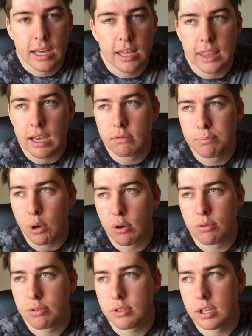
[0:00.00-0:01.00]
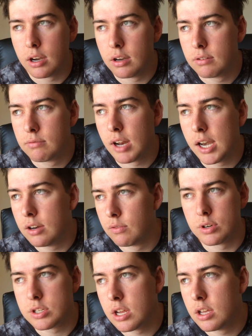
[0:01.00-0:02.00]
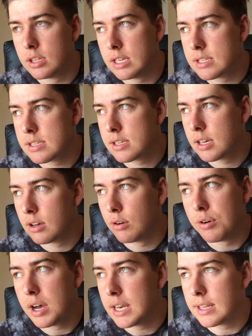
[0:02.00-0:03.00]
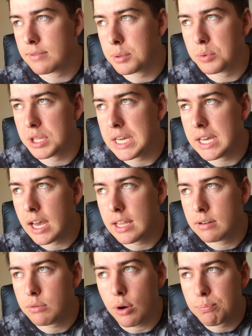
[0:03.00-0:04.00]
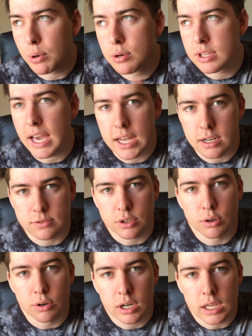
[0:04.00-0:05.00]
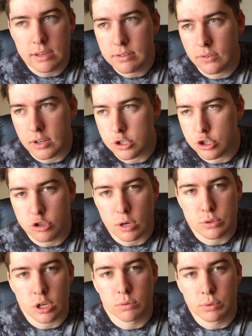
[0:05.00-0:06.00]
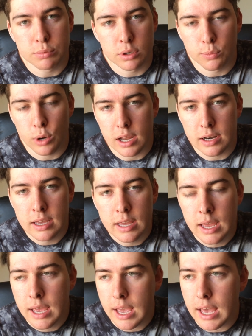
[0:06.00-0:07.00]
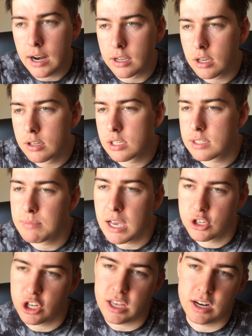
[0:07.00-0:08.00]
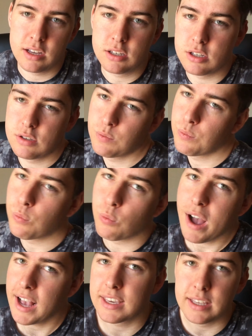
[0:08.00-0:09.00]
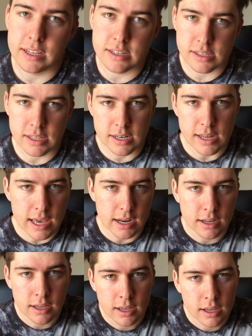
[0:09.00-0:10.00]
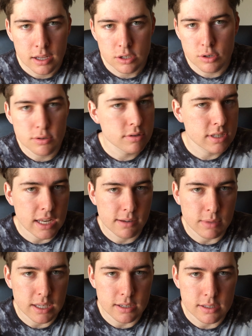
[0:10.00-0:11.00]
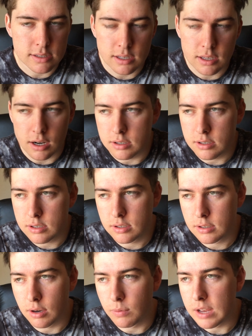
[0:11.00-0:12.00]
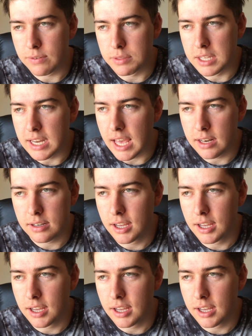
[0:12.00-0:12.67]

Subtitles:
they were both, ready to return this, or any of them were there. They were both out of court. Even if I just drop shot it, we would have won. And I go to smash it and I just whack it into the net. 2 centimeters, away from the net.